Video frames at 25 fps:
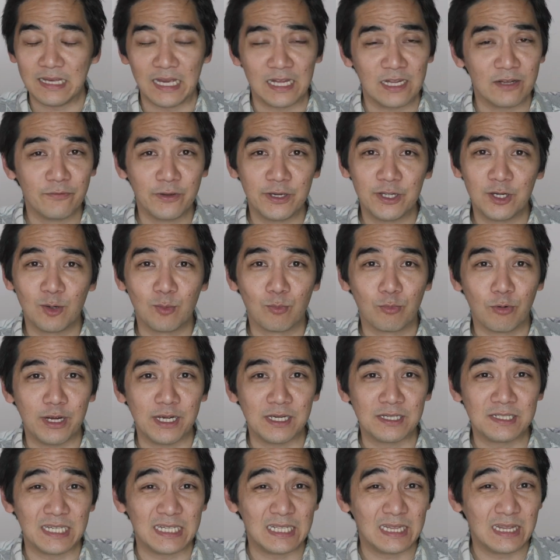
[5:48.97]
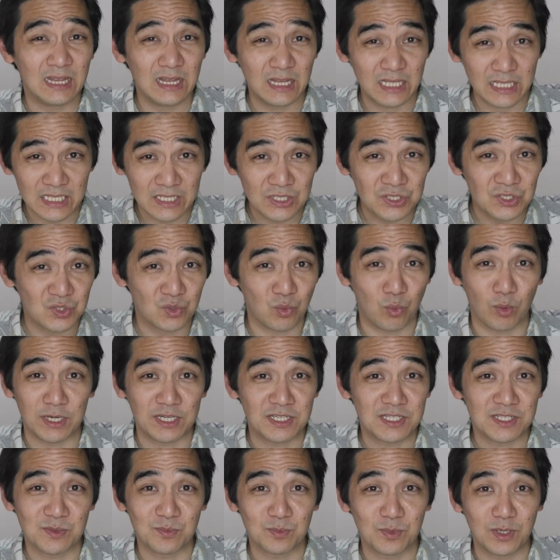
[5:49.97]
the elevator breaks at least
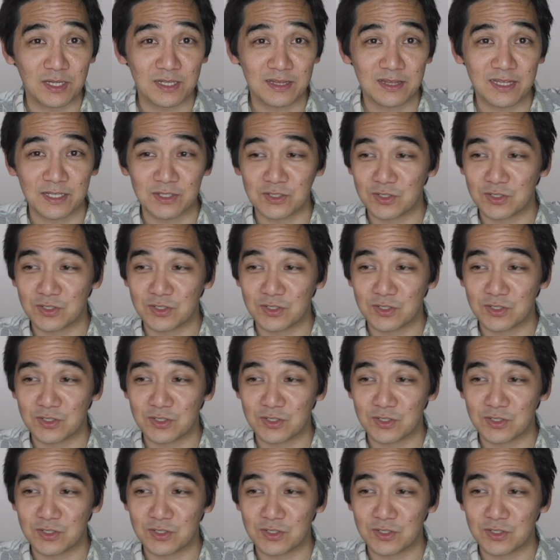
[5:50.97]
twice a month,